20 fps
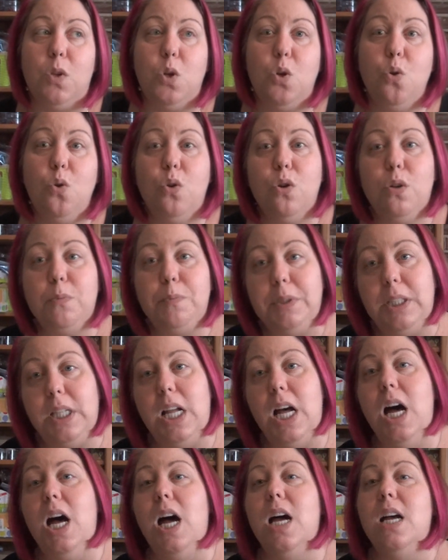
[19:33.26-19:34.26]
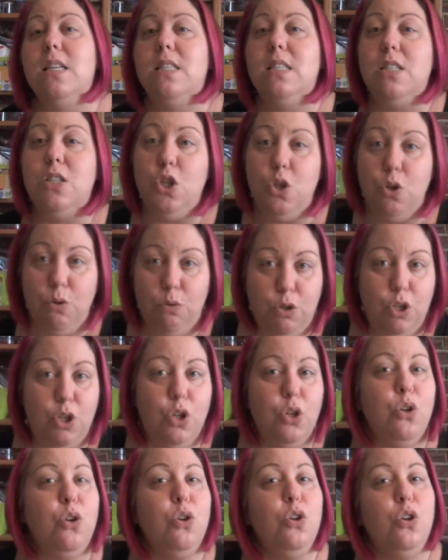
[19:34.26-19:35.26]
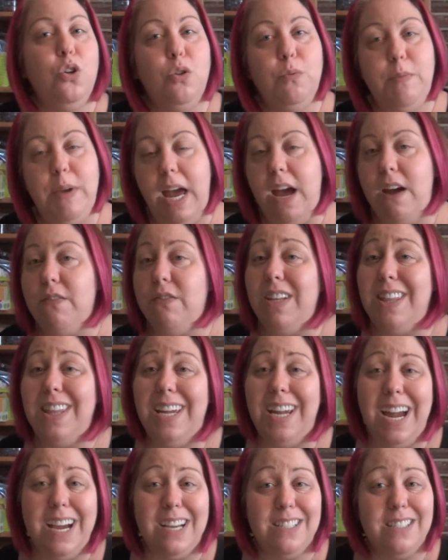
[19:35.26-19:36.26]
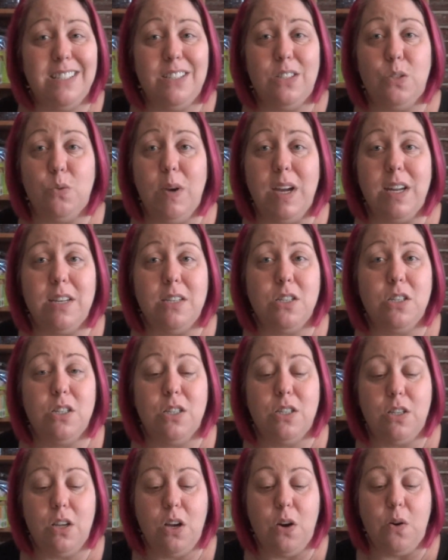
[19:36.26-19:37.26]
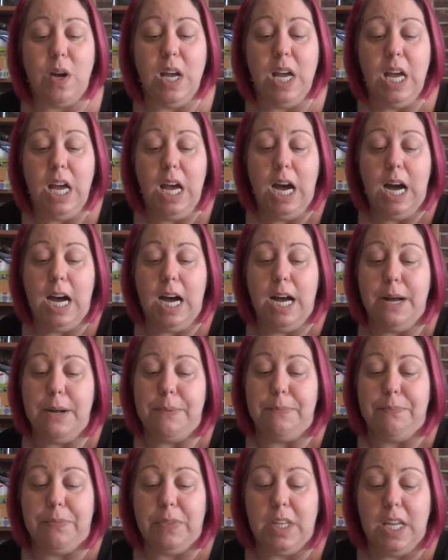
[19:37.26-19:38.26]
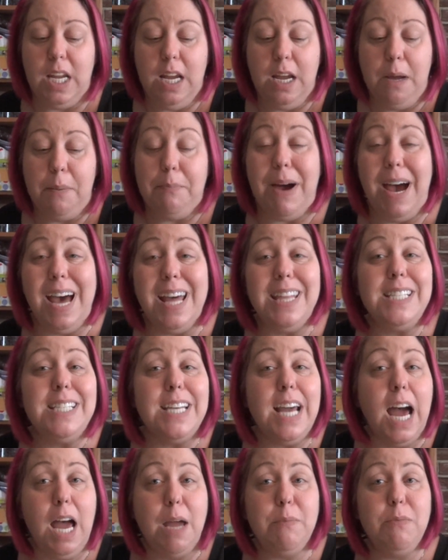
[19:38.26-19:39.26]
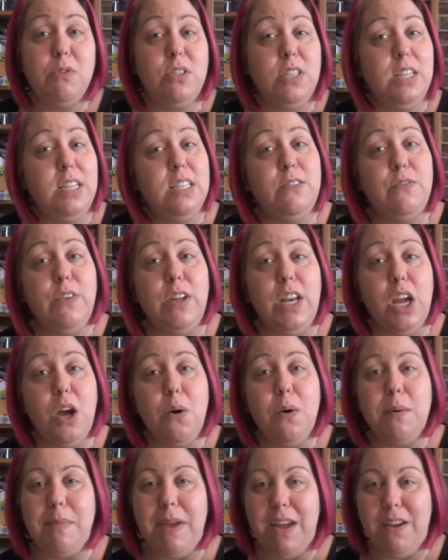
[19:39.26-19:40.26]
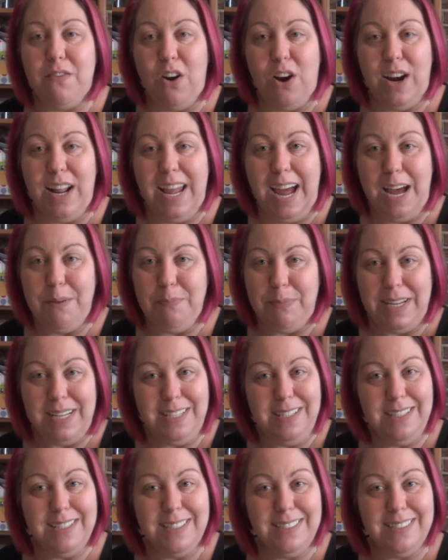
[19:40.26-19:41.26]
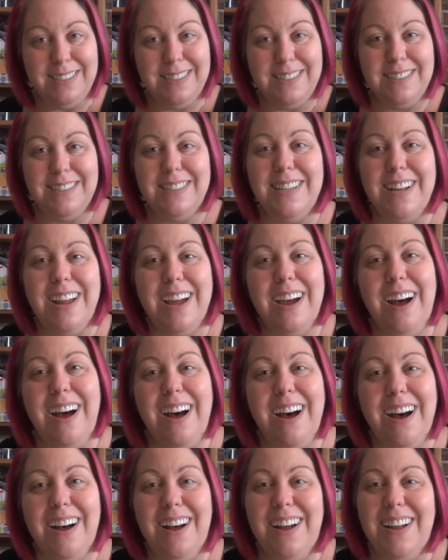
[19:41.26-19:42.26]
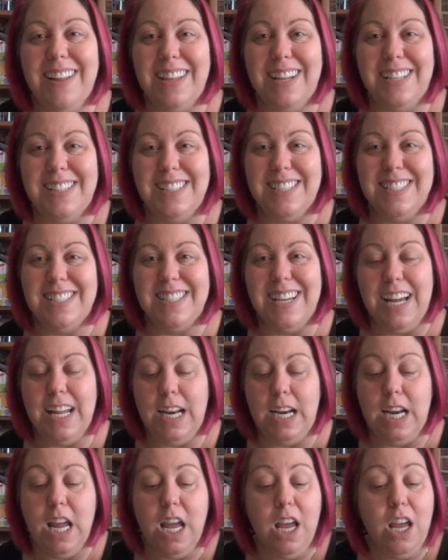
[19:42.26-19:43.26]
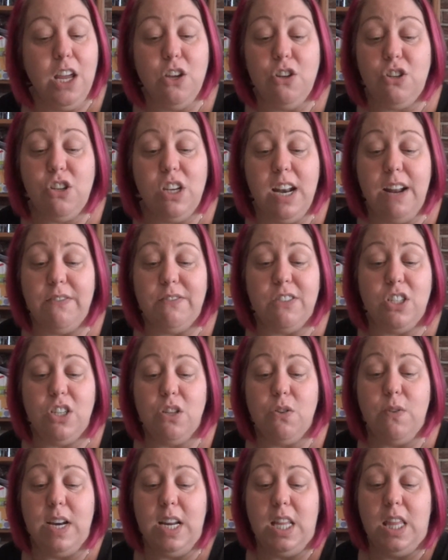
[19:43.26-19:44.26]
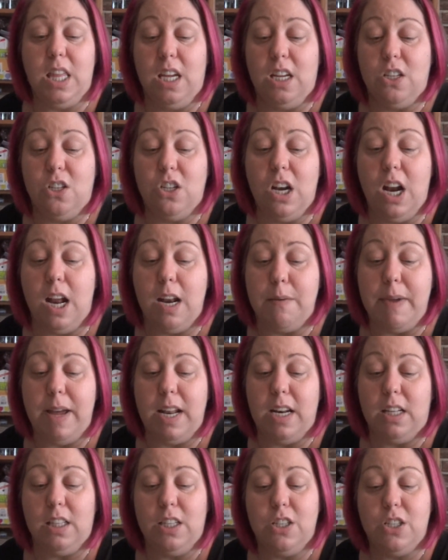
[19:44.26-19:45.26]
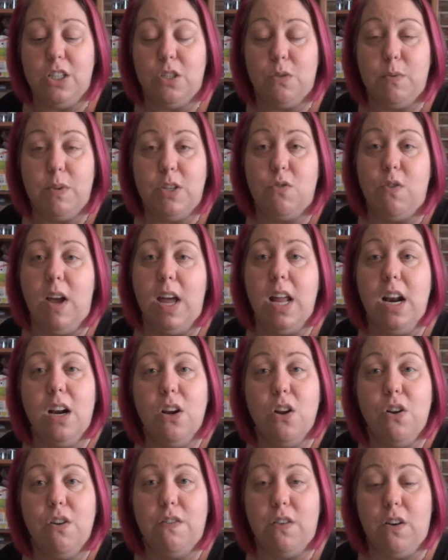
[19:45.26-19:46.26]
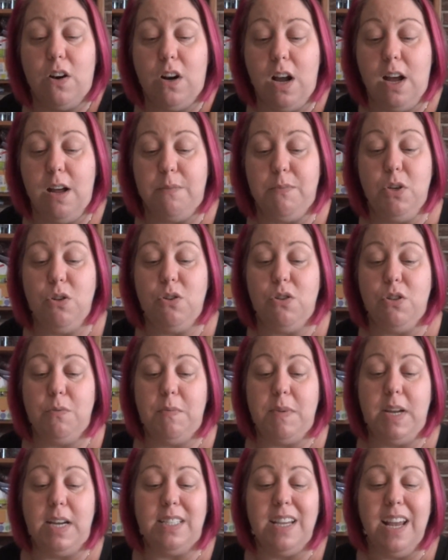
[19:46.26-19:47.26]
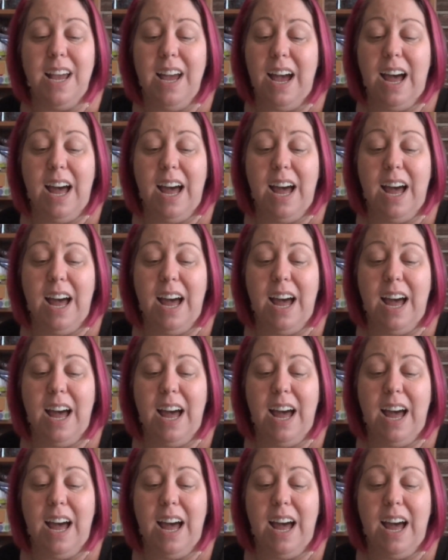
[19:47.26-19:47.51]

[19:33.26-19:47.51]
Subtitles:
Google Plus, YouTube, everything has to switch. So by the time you see this video, it may have already happened. No, that's exciting. You shouldn't have to do anything. It should automatically just switch right on over. YouTube does.